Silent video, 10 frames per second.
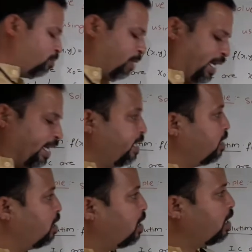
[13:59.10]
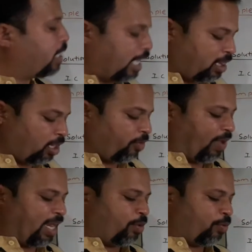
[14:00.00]
my K3
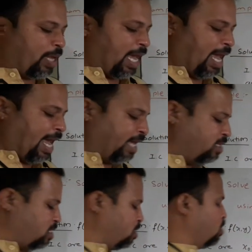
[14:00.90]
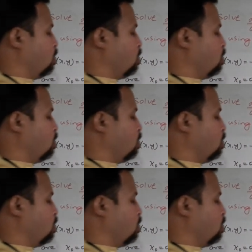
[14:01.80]
value as